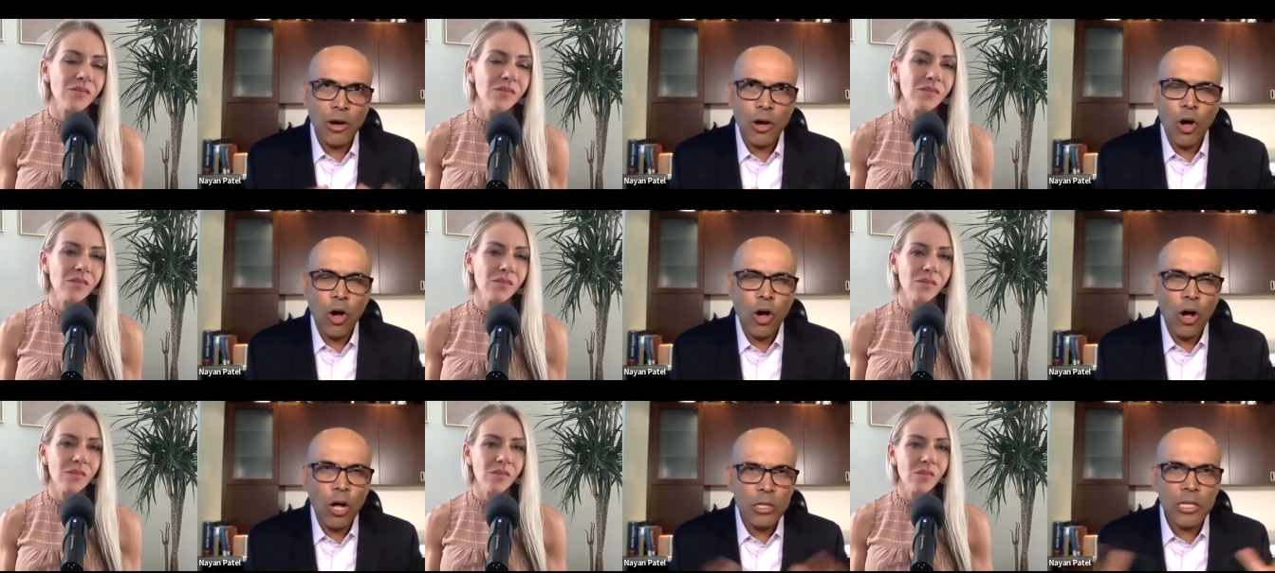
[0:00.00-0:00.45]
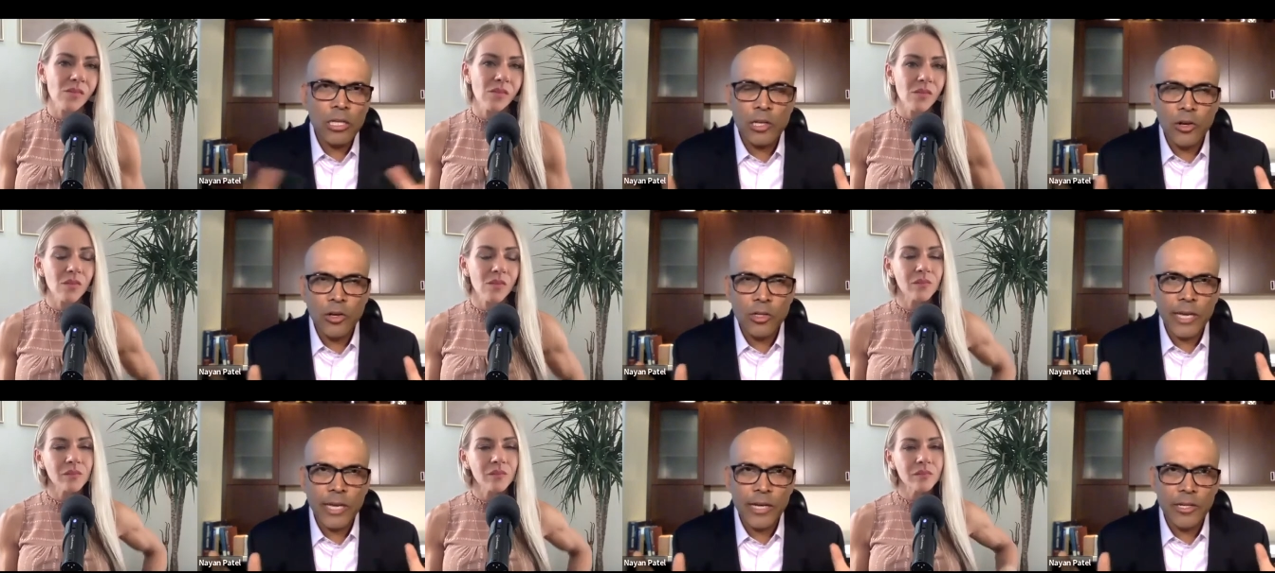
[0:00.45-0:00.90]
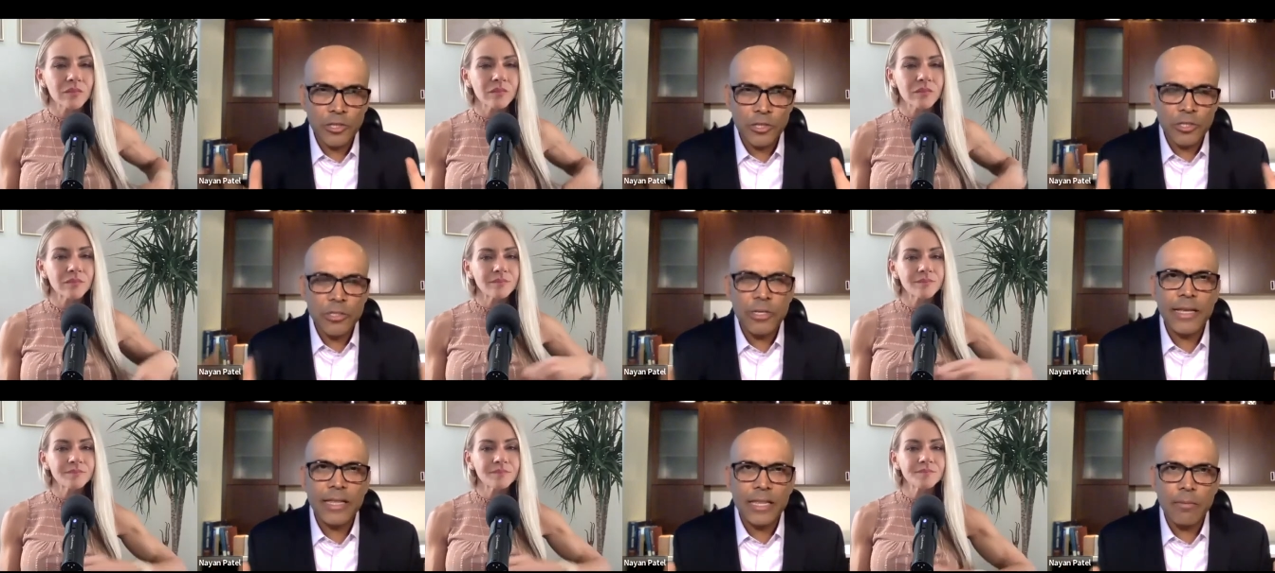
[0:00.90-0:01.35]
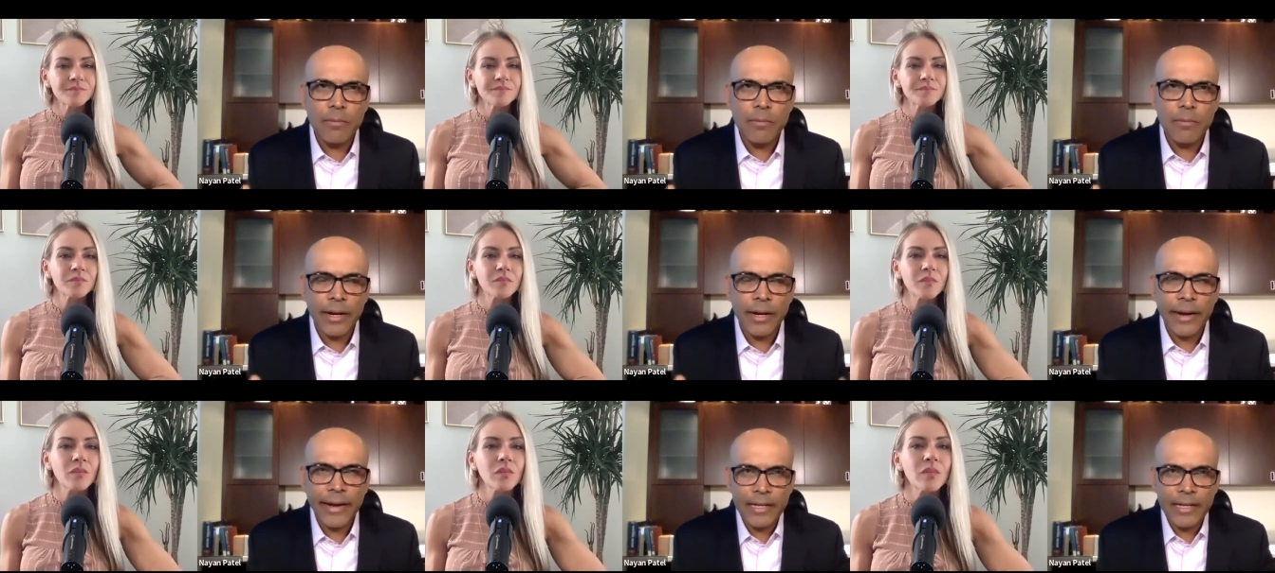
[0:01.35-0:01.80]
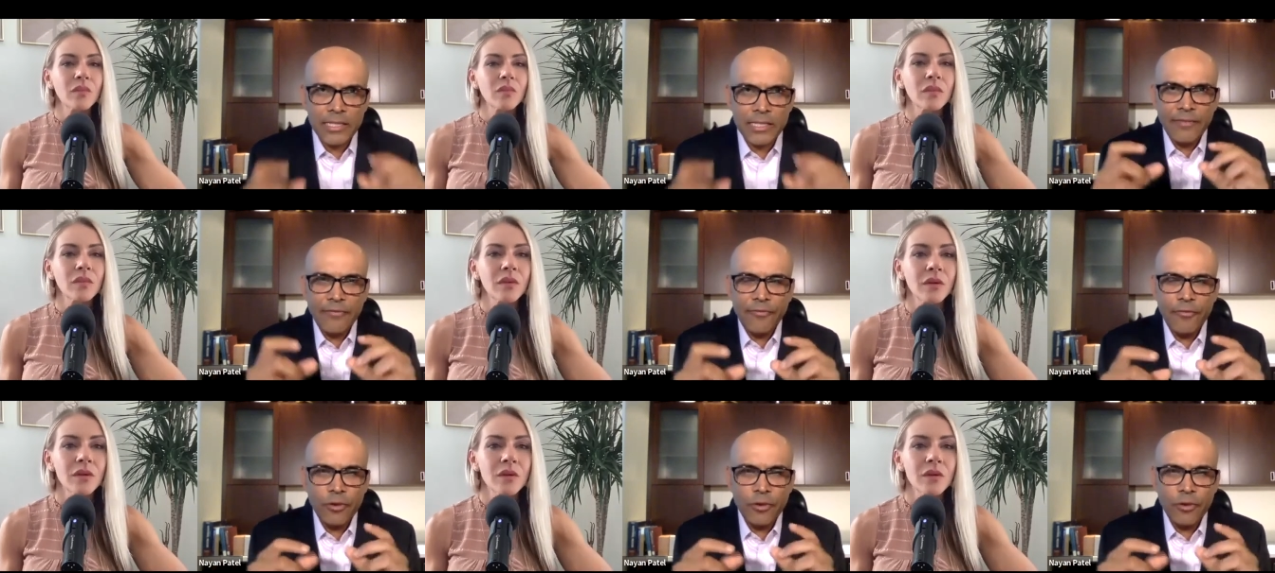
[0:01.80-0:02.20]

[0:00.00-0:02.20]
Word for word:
Speaker 1: all the glutathione today in the market, except for